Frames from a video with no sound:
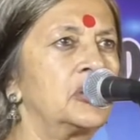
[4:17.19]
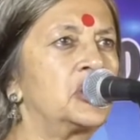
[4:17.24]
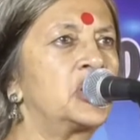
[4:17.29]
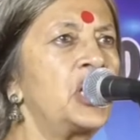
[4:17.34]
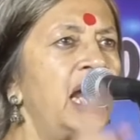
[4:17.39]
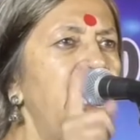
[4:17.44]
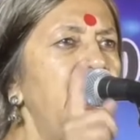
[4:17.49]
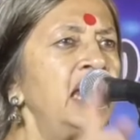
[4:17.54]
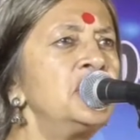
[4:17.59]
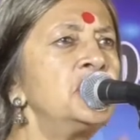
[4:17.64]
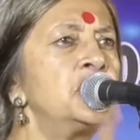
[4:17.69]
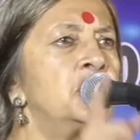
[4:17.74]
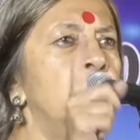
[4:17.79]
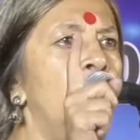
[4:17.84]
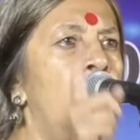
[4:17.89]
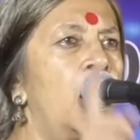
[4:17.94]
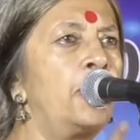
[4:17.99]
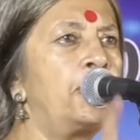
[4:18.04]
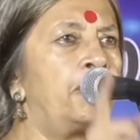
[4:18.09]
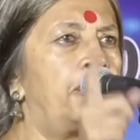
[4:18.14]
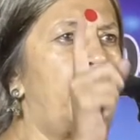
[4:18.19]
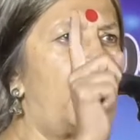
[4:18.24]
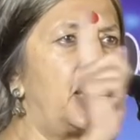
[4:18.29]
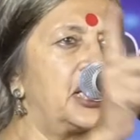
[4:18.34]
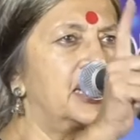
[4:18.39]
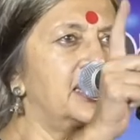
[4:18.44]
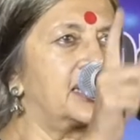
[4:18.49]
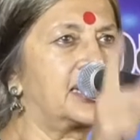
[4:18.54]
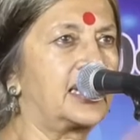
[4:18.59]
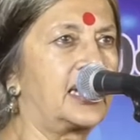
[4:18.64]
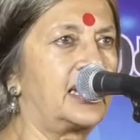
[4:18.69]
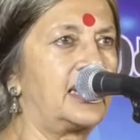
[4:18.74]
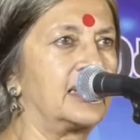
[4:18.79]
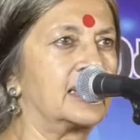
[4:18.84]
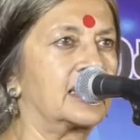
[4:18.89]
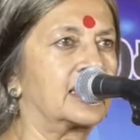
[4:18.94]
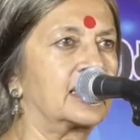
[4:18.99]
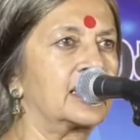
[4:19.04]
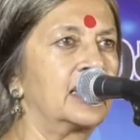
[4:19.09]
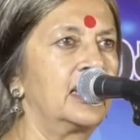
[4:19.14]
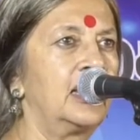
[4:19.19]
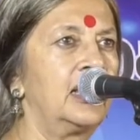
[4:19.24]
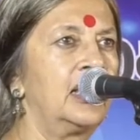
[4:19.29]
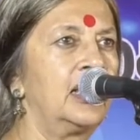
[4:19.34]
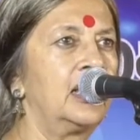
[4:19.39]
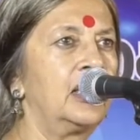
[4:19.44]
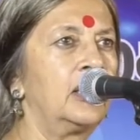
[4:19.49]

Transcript: change your policies.